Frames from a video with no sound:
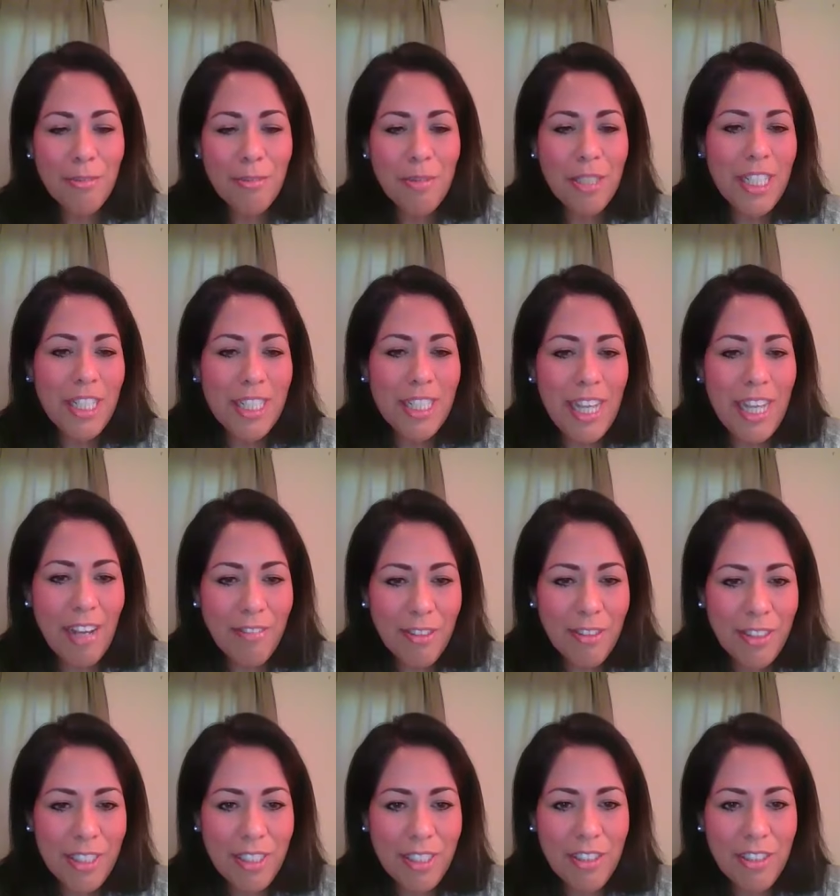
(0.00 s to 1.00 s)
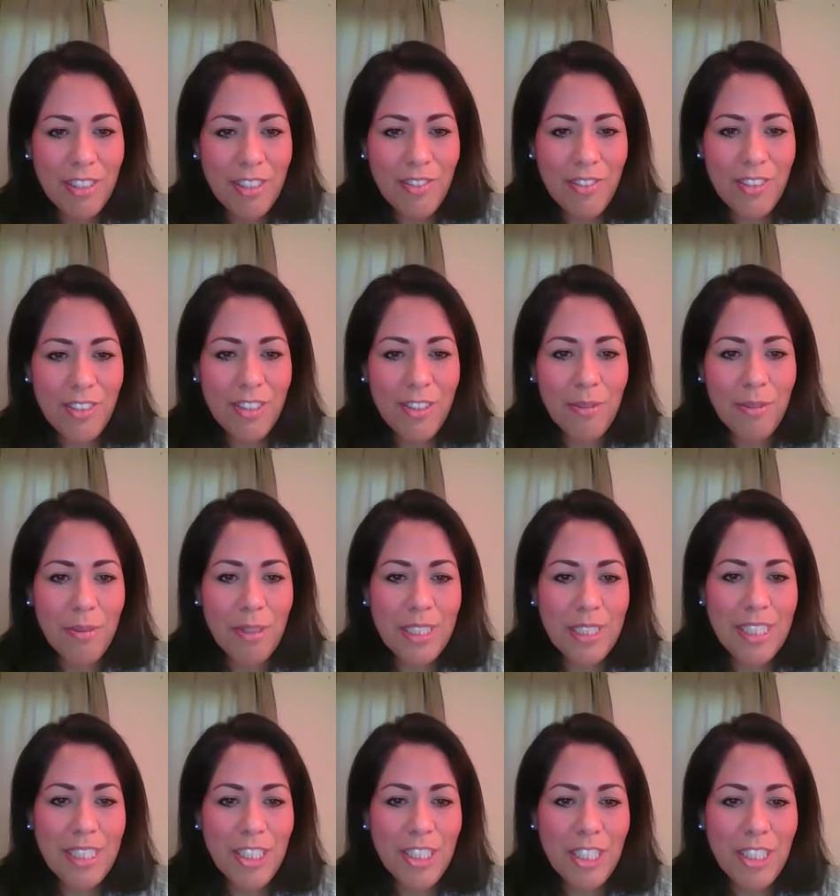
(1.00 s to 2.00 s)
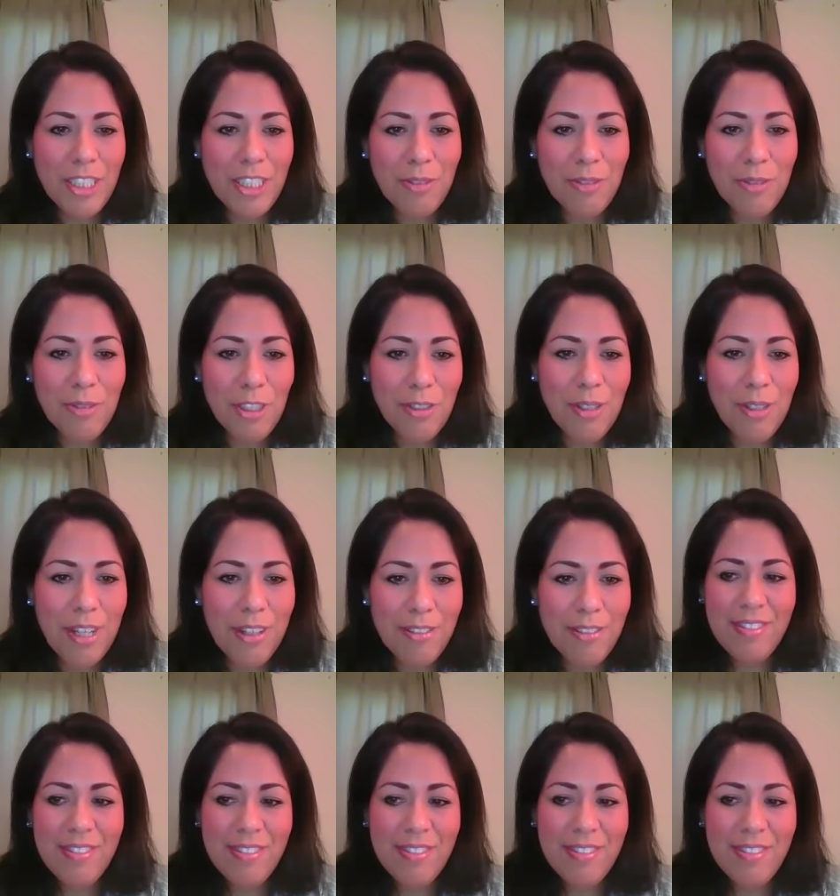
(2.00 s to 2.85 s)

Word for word: immediately after they transfer? What suggestion would you have?